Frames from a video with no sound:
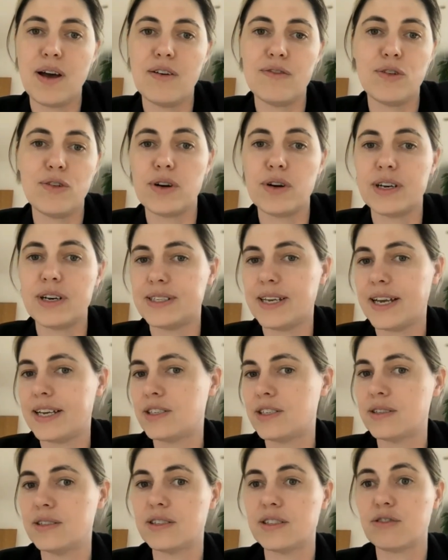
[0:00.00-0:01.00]
of
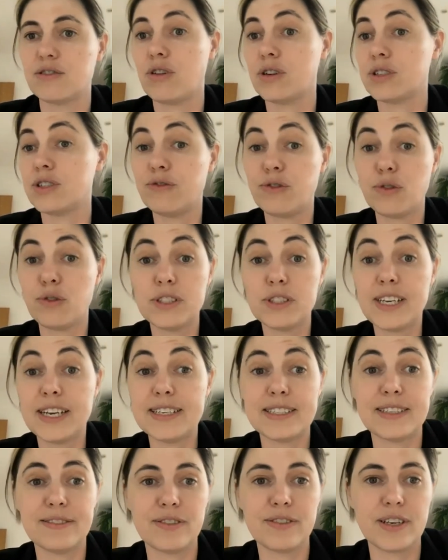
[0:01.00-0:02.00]
organisations across
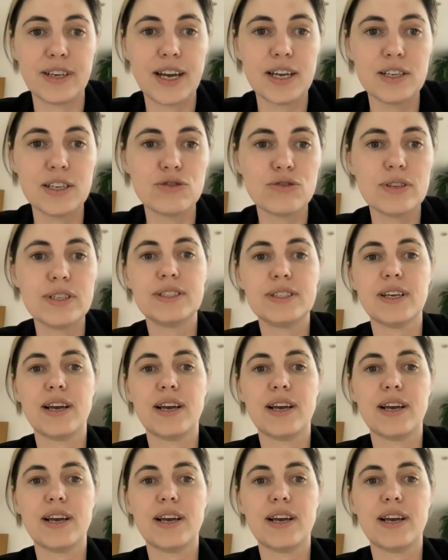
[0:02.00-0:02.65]
14 different countries,